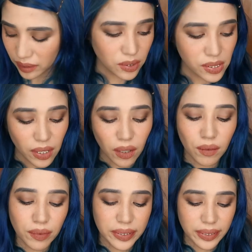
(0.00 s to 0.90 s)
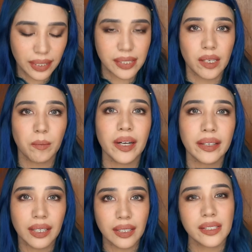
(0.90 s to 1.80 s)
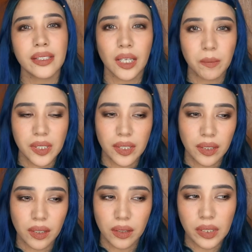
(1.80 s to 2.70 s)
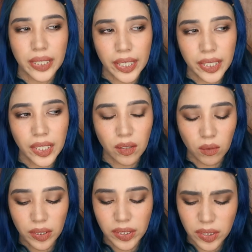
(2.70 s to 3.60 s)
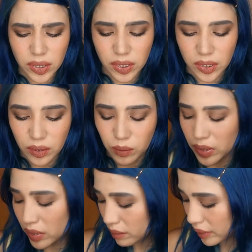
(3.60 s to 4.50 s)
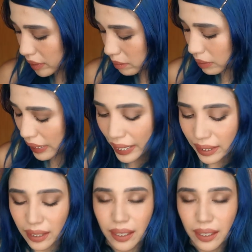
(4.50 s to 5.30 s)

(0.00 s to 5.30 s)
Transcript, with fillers: Dun sa cover niya kasi parang naka-stripe siya na red and orange. Or was it red and black?